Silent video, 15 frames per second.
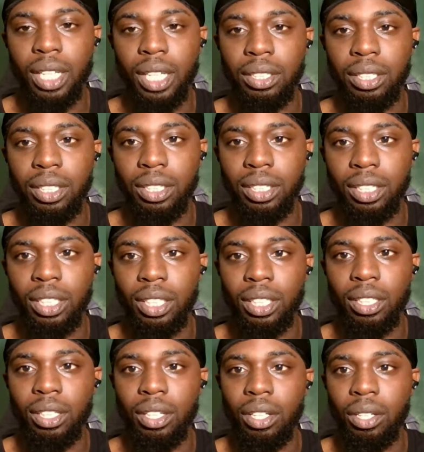As you can
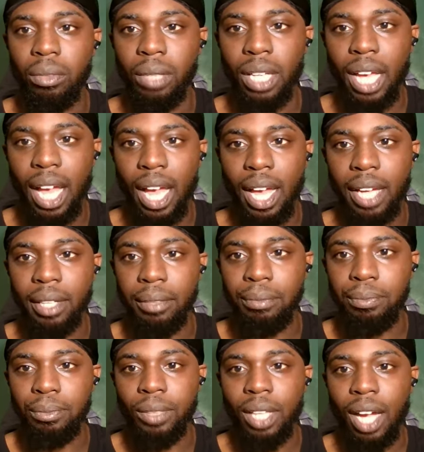see, we had
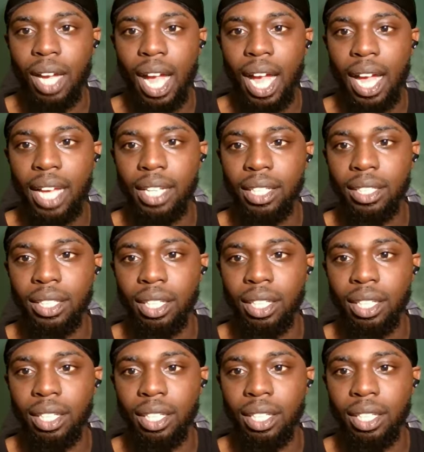a high,